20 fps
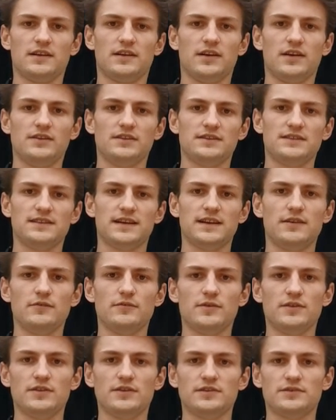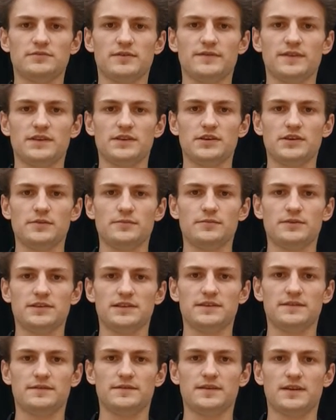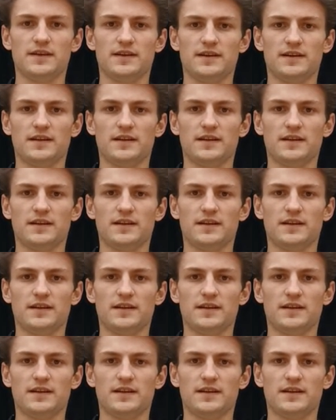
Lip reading: Her style works with interpreting